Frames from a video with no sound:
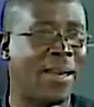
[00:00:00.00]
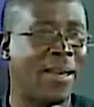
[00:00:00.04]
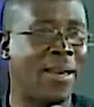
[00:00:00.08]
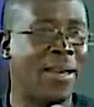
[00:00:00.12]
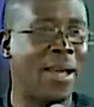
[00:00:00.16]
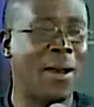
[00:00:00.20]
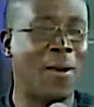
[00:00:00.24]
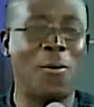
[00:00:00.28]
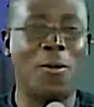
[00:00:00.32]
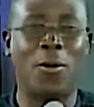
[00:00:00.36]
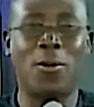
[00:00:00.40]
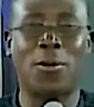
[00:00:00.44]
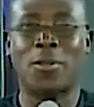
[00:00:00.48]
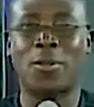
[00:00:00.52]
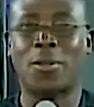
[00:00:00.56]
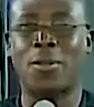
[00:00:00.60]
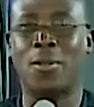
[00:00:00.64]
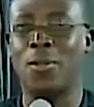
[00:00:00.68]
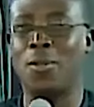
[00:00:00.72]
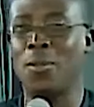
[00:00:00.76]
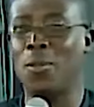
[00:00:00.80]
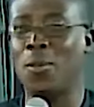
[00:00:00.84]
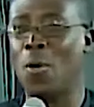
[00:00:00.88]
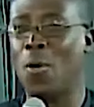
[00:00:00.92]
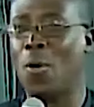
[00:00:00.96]
There was
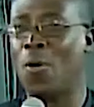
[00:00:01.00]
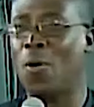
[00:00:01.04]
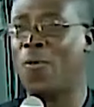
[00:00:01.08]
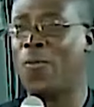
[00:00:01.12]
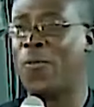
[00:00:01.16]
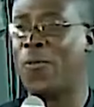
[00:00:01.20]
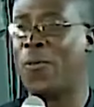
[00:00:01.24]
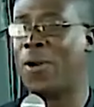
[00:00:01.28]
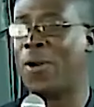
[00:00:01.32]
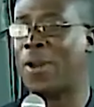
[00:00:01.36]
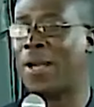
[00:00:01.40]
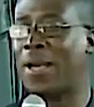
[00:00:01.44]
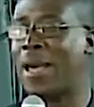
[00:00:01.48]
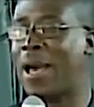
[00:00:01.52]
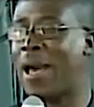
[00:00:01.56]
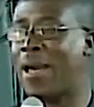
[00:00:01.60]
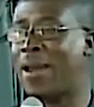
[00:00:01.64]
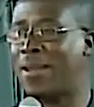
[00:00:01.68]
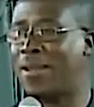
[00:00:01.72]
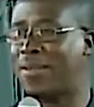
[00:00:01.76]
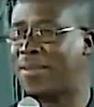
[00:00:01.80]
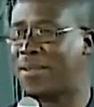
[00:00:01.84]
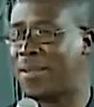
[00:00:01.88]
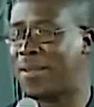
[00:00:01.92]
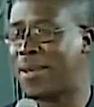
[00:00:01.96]
no
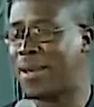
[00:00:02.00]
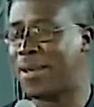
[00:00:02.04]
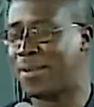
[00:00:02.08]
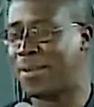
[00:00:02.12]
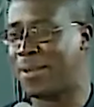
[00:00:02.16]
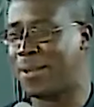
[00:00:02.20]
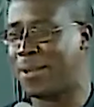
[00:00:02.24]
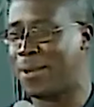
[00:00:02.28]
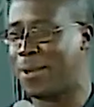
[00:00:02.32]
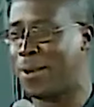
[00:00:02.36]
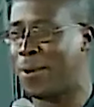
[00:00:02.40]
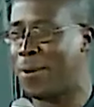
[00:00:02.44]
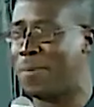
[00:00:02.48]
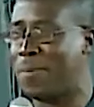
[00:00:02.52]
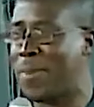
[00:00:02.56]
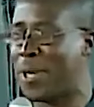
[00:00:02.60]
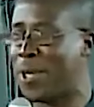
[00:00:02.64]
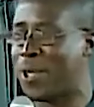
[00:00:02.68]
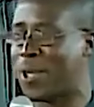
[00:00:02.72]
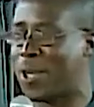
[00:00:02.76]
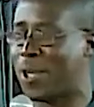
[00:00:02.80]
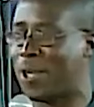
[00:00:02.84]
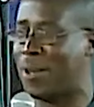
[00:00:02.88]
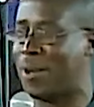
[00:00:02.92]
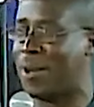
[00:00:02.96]
vulgarity that he did not
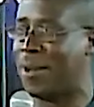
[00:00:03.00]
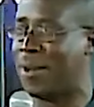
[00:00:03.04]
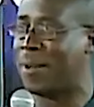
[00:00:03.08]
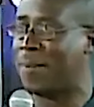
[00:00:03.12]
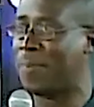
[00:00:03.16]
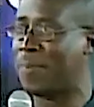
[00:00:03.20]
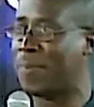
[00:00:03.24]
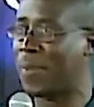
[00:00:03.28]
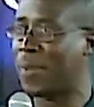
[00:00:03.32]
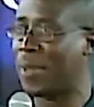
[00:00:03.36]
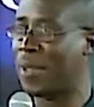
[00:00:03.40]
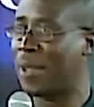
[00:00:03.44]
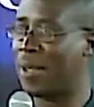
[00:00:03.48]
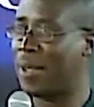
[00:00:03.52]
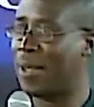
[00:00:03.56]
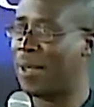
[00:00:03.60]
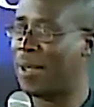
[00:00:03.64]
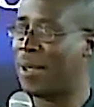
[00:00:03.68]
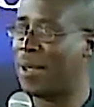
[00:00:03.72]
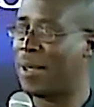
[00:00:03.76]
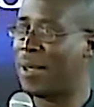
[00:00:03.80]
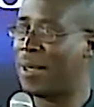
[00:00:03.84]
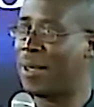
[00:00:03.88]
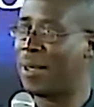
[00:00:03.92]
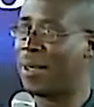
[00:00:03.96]
mention.
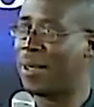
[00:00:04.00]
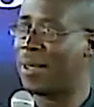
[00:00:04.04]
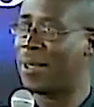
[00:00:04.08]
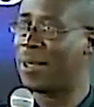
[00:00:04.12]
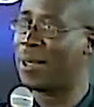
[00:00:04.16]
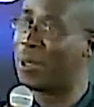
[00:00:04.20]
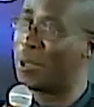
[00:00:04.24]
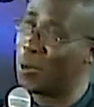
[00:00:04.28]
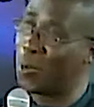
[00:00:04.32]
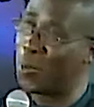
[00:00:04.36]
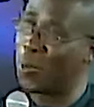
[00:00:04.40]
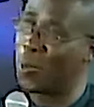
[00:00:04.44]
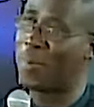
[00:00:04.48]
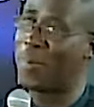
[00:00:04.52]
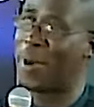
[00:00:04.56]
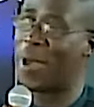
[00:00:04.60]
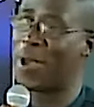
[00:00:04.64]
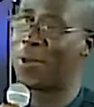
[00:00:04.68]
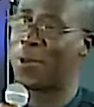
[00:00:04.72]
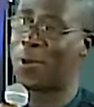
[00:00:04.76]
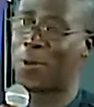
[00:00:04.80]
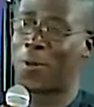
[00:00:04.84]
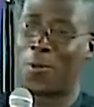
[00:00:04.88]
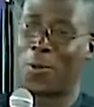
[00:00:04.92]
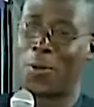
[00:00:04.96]
In Yoruba,
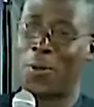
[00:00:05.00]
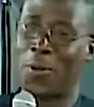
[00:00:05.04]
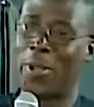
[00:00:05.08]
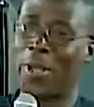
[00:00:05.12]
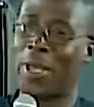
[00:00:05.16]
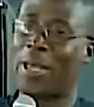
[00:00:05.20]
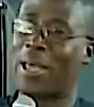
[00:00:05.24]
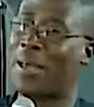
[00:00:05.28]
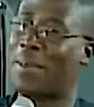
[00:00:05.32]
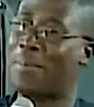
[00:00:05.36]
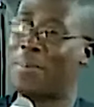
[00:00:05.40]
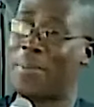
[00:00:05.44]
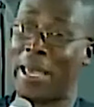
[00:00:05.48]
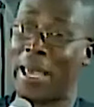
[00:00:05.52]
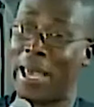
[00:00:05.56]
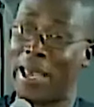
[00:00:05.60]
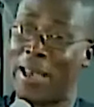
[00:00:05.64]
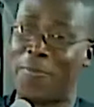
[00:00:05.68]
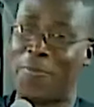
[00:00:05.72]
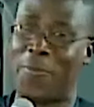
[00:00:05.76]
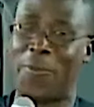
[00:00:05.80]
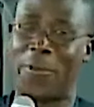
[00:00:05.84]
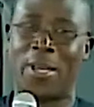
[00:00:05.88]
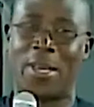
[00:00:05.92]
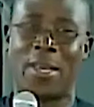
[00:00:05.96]
you could know it can be
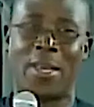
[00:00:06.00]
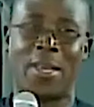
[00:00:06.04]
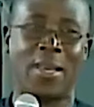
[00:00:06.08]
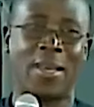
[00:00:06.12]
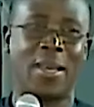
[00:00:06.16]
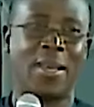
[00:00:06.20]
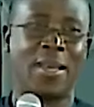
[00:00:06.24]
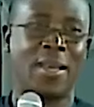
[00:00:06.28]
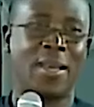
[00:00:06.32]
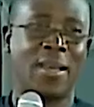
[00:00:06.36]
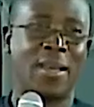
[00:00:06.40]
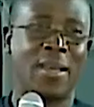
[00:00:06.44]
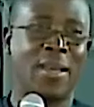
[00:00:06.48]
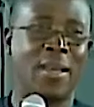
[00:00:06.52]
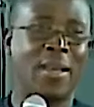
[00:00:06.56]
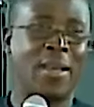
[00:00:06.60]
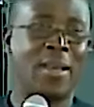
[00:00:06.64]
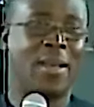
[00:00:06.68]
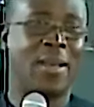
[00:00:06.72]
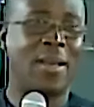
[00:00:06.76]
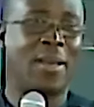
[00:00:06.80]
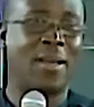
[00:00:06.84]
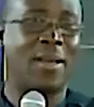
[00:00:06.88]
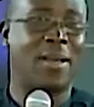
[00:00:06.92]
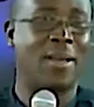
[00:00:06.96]
heavy.
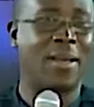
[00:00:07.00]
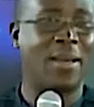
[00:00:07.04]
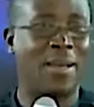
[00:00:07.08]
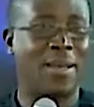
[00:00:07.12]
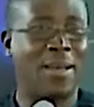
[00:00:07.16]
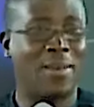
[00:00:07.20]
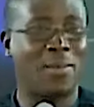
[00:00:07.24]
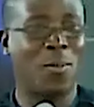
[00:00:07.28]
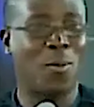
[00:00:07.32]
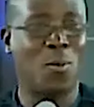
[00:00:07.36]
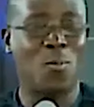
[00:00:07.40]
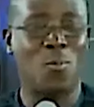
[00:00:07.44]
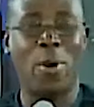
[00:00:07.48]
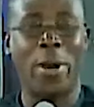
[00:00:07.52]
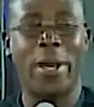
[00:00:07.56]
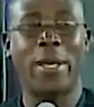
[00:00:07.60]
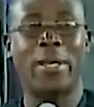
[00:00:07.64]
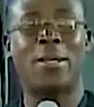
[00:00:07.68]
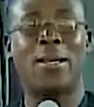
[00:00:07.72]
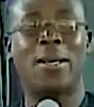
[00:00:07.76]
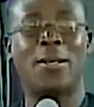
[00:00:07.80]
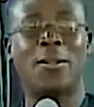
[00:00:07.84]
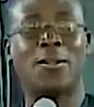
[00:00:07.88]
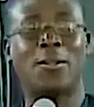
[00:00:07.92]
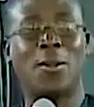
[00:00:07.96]
Gbogbo en
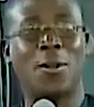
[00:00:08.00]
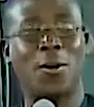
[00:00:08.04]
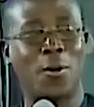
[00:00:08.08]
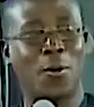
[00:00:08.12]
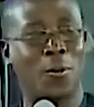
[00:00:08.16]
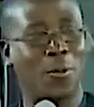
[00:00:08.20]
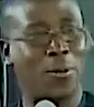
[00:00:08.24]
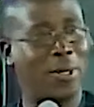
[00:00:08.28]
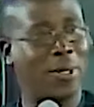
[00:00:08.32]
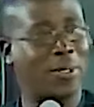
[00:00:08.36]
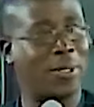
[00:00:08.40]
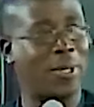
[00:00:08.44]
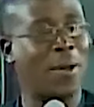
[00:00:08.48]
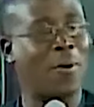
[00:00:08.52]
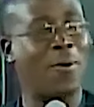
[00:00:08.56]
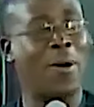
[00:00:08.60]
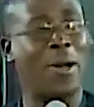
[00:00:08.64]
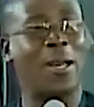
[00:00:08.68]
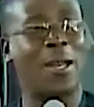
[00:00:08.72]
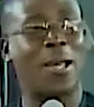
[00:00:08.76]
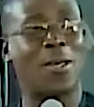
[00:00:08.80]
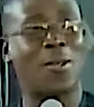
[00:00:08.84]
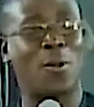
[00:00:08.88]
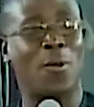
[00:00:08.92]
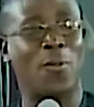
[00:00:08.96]
ten sorrow dey saw
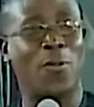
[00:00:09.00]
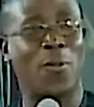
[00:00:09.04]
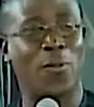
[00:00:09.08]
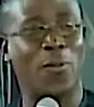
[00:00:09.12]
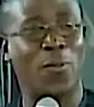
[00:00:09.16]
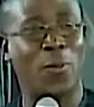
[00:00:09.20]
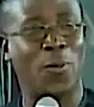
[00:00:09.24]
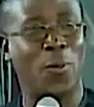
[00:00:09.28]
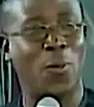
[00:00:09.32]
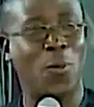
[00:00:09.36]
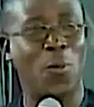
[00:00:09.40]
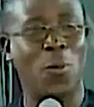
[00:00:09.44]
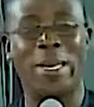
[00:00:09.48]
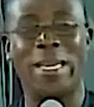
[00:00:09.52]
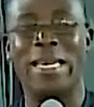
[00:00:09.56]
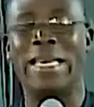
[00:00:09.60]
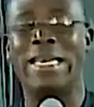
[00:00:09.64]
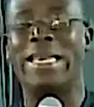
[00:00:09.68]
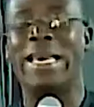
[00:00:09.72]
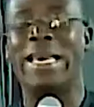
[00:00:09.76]
ala shofofo ko ni